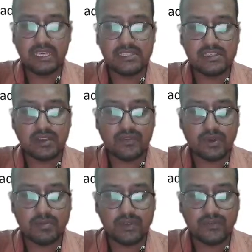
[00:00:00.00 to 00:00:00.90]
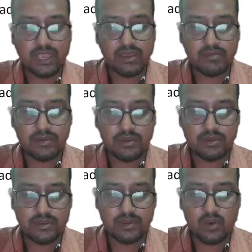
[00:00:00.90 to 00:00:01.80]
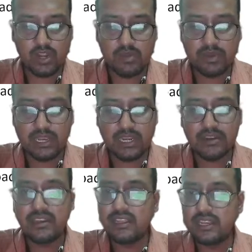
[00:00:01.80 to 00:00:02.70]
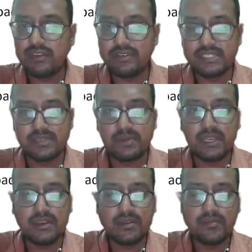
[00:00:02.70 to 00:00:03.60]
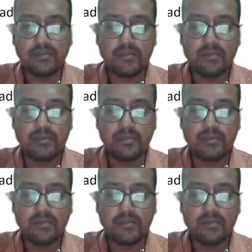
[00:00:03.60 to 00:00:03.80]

please confirm if I am audible and clearly visible.